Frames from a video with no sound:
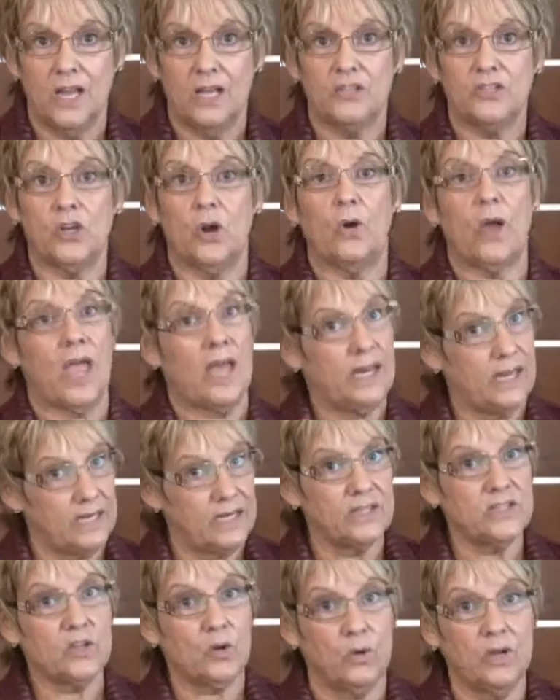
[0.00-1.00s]
So, and it
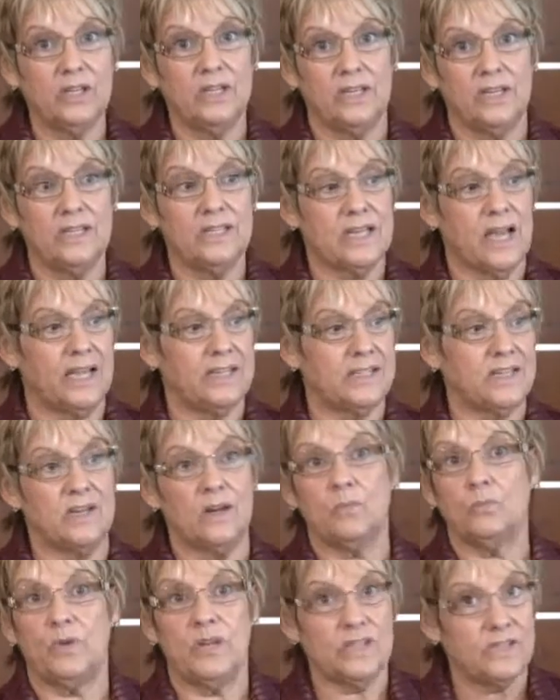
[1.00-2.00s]
is Quinlan and Tyson,
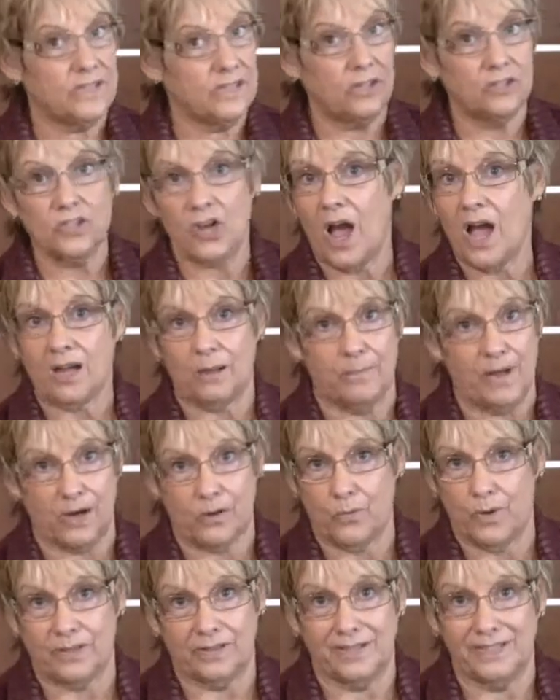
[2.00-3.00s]
and we still talk
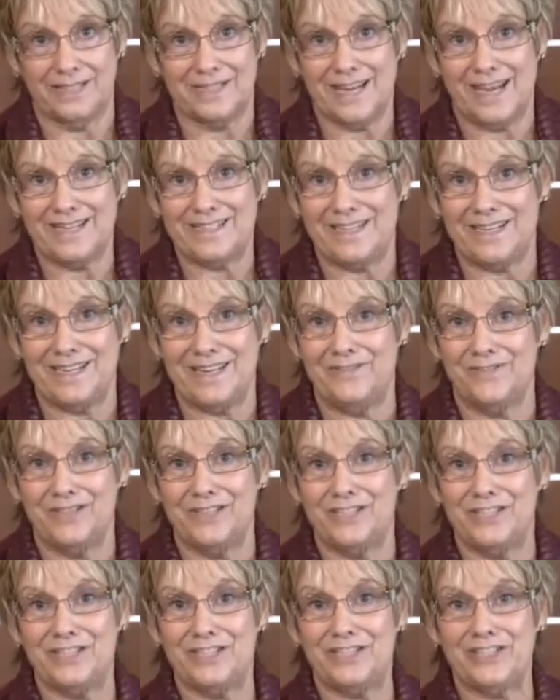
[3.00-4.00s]
about Quinlan and Tyson
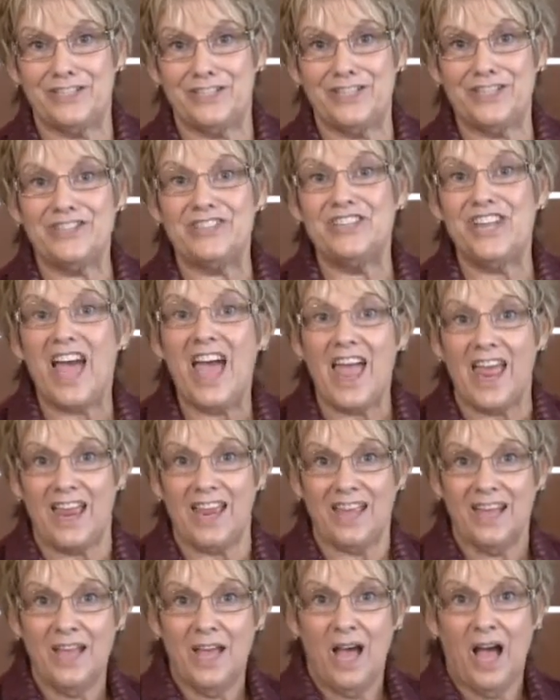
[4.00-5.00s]
even to this
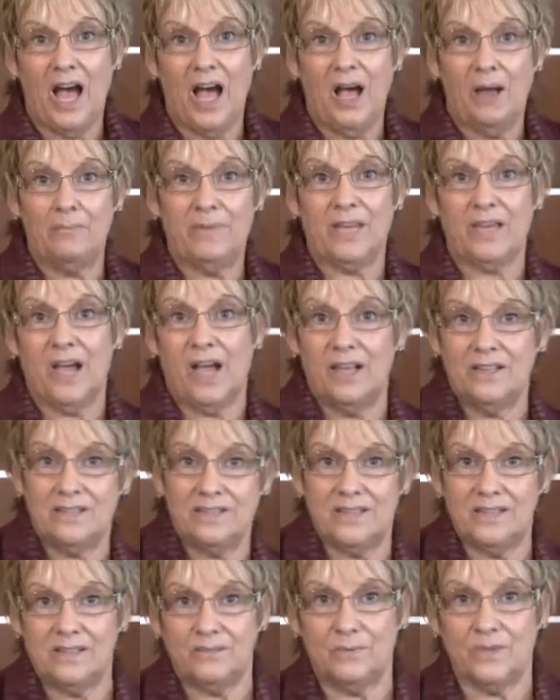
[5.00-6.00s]
day,
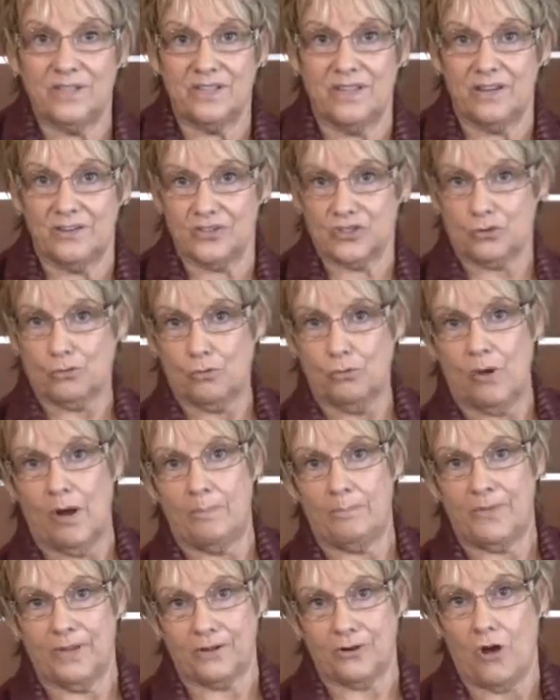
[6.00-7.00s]
because it was their screw
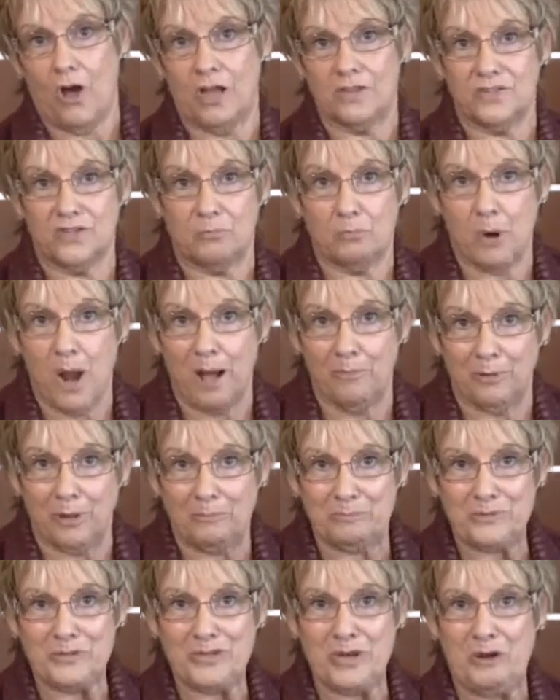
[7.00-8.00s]
up that caused the
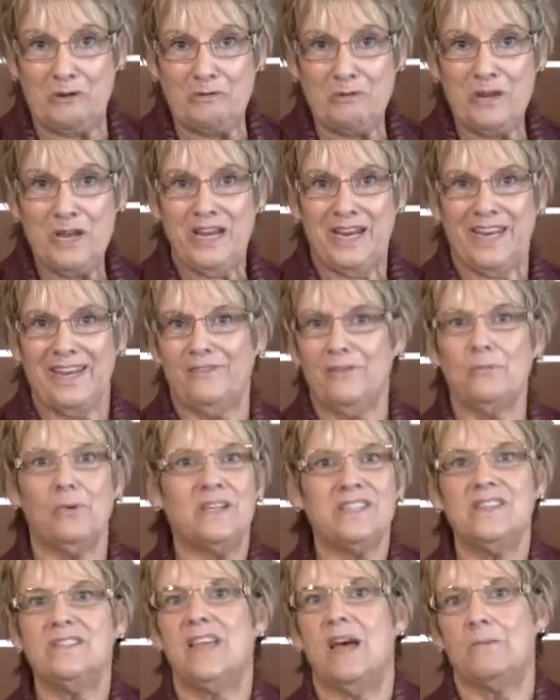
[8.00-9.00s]
problem. So if it
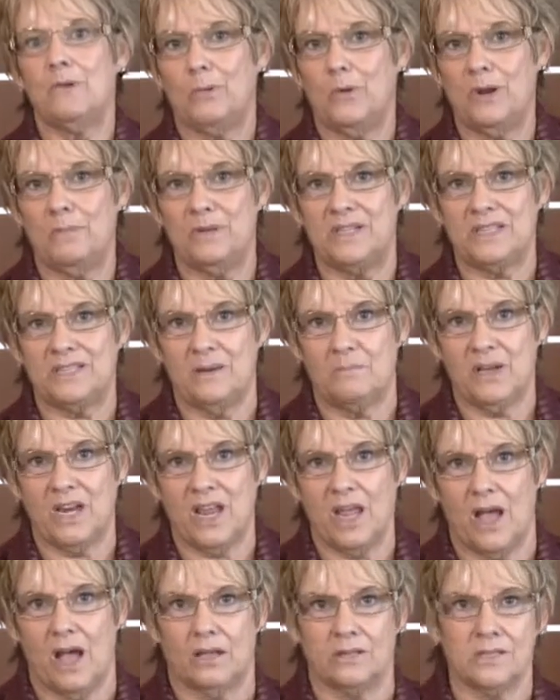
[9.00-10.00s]
wasn't them, it would have been
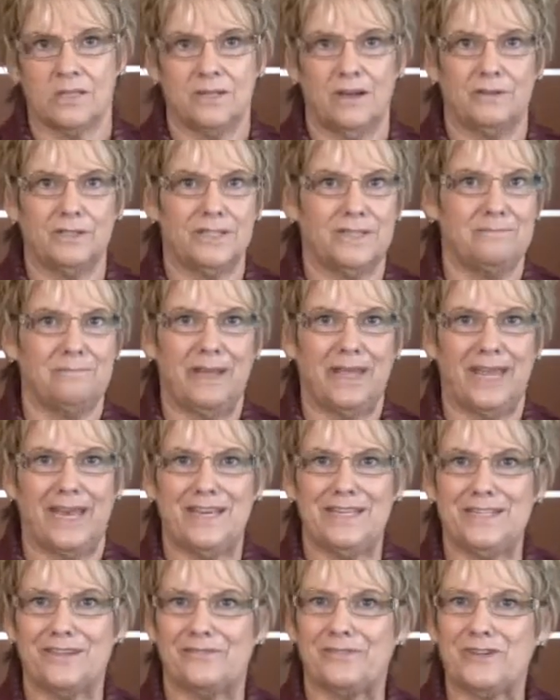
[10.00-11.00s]
somebody else. So it didn't make
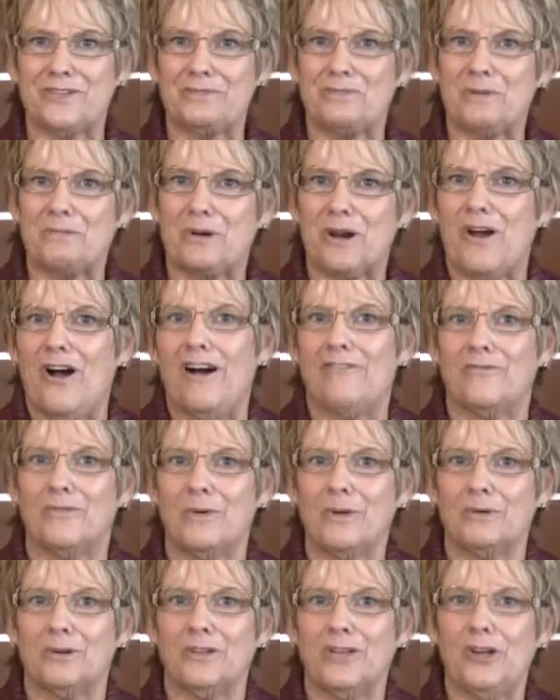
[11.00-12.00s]
any difference. We were a
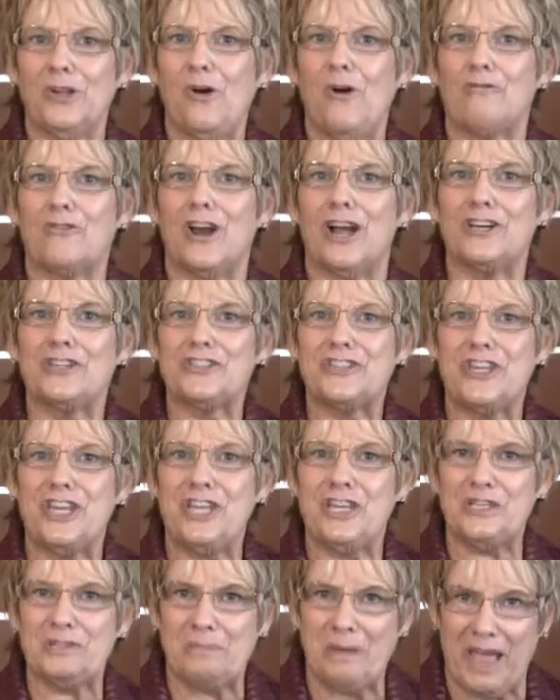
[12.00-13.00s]
little over our
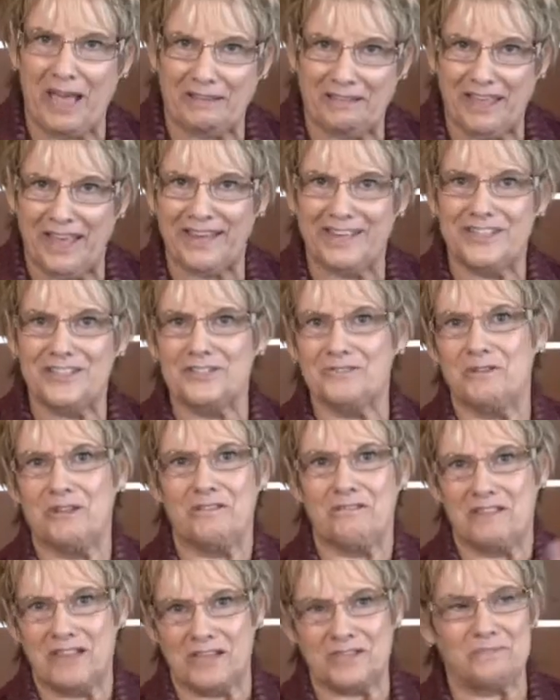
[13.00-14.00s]
skis back then and doing
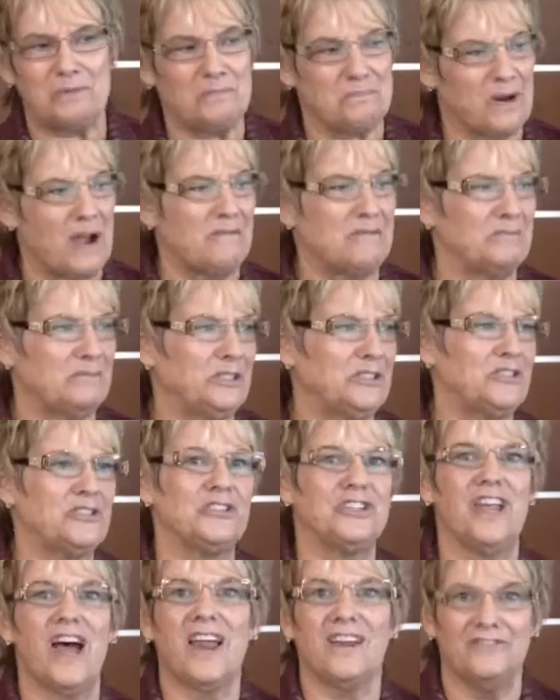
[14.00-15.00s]
things we probably
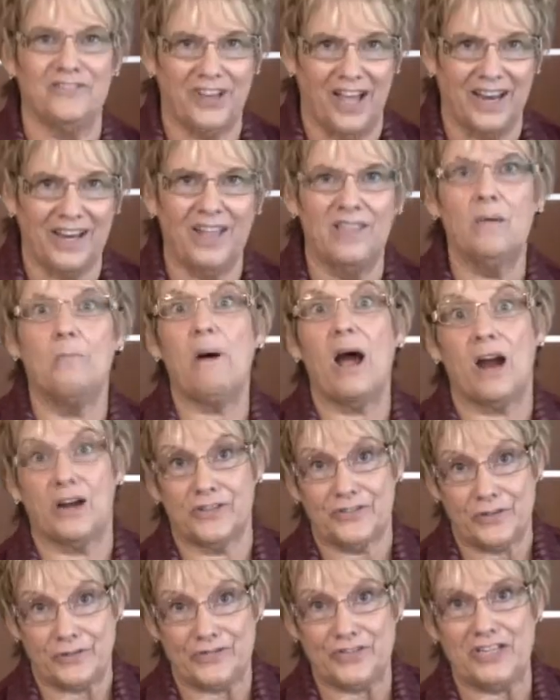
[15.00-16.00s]
should not have done. And the Bar
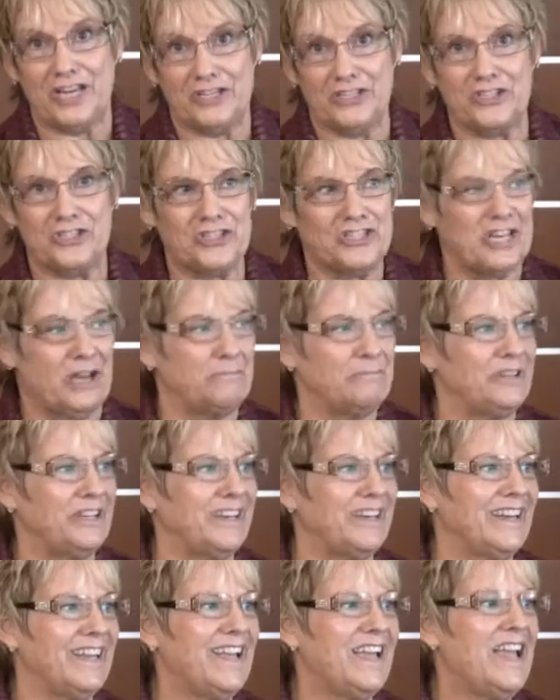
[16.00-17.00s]
Association stepped
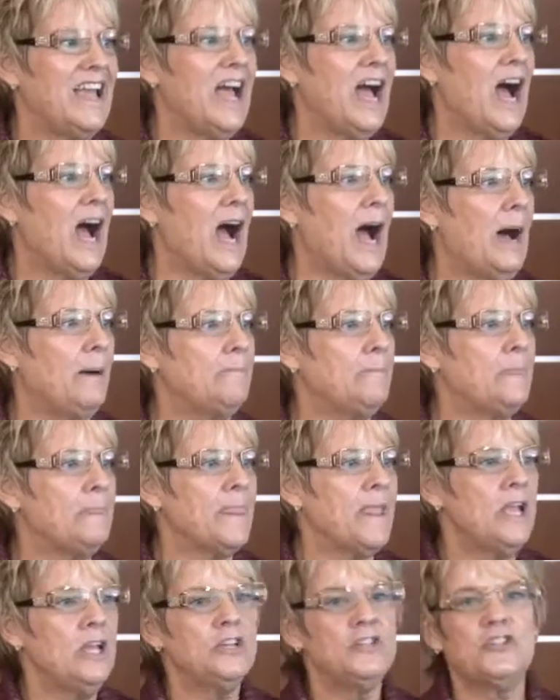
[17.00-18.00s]
in.
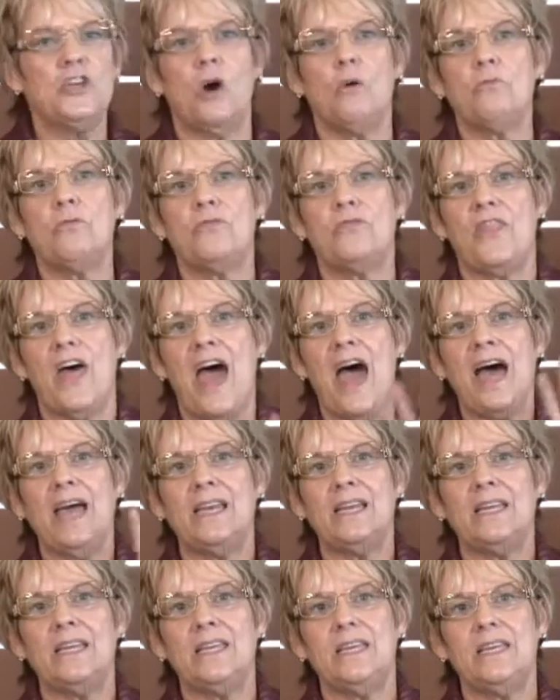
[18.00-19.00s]
So that
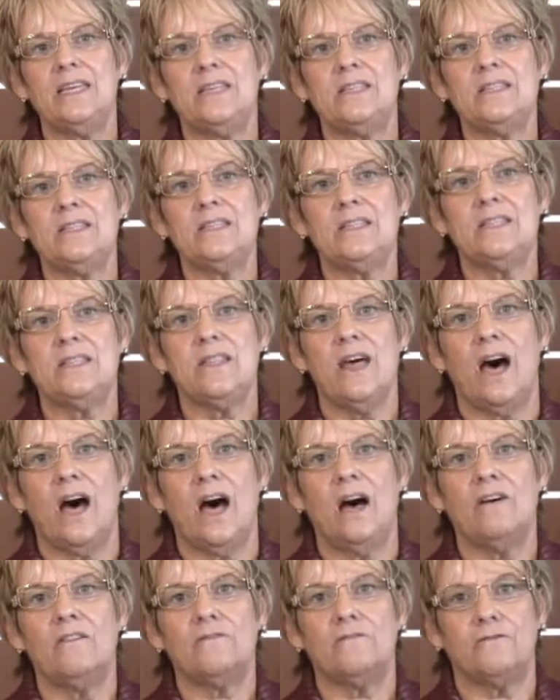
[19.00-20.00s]
is
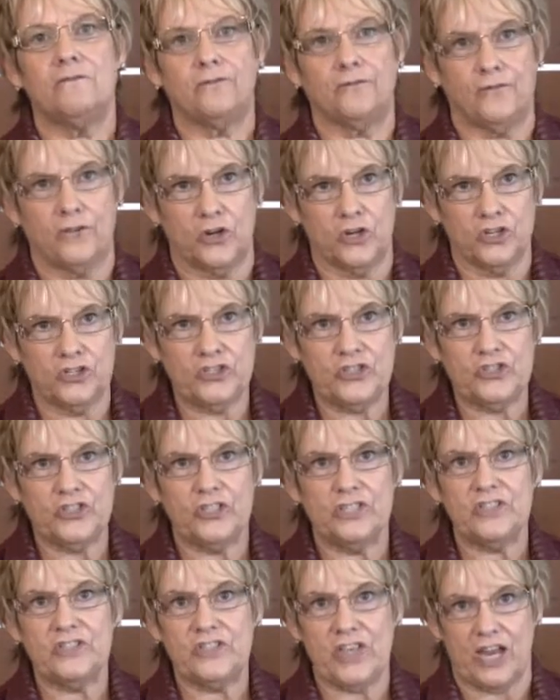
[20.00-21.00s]
the first
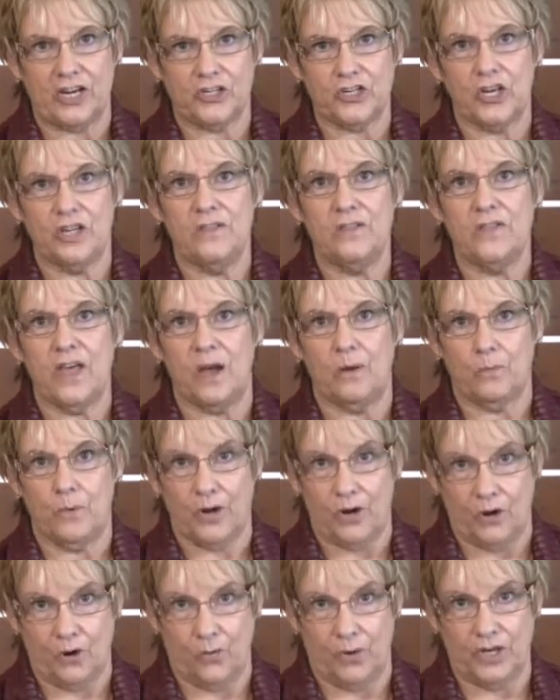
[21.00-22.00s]
section that
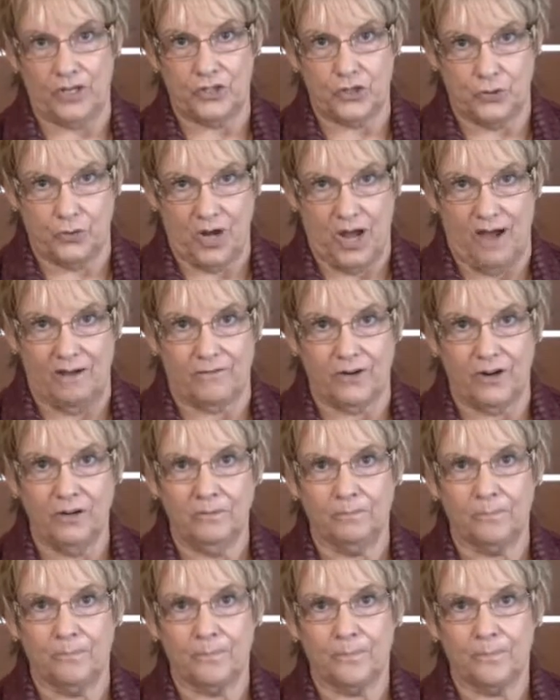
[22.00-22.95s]
we are going to cover.